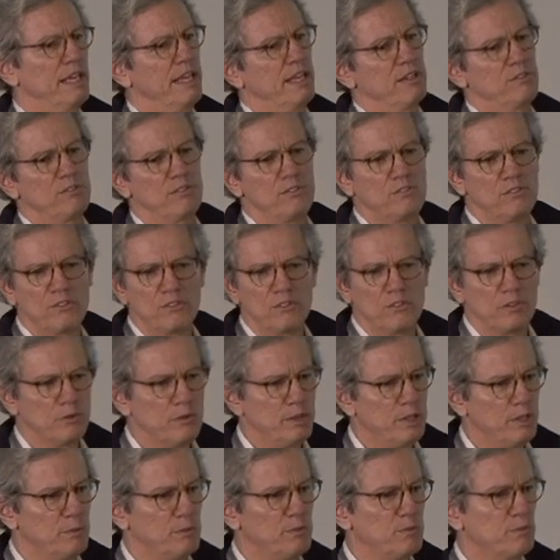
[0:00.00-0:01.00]
has its
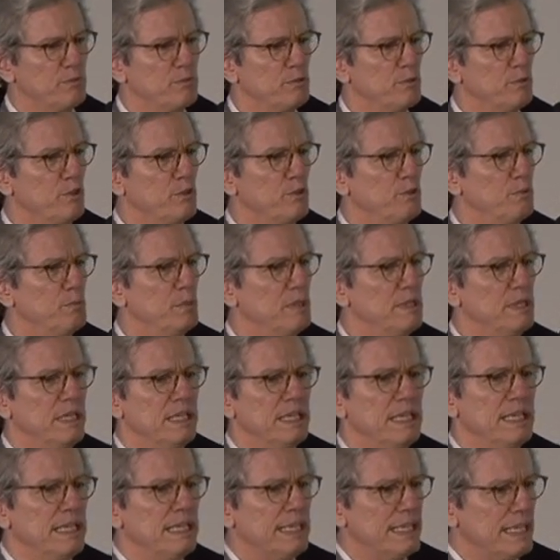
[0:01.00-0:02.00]
disagreements, of course, but
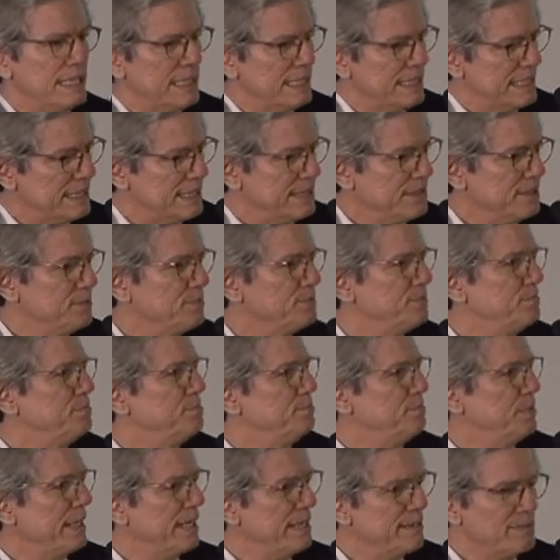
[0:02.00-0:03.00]

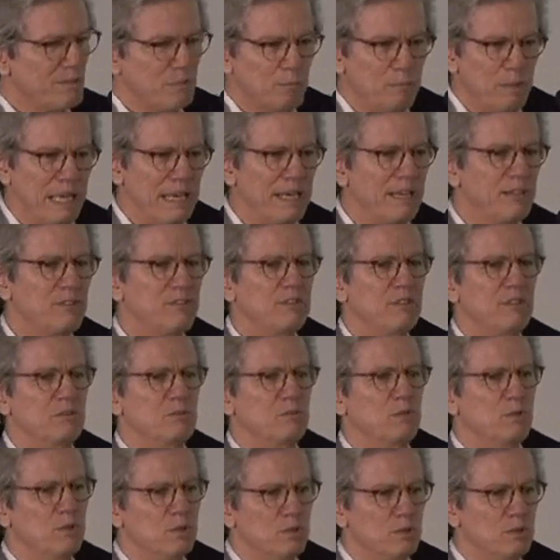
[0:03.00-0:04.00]
plays a
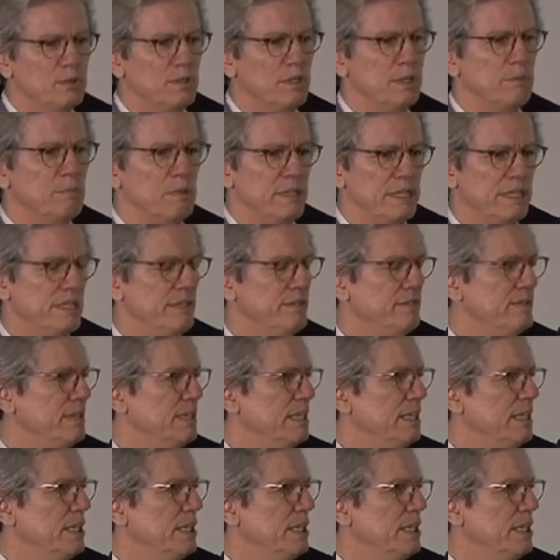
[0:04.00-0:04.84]
balancing role, I believe.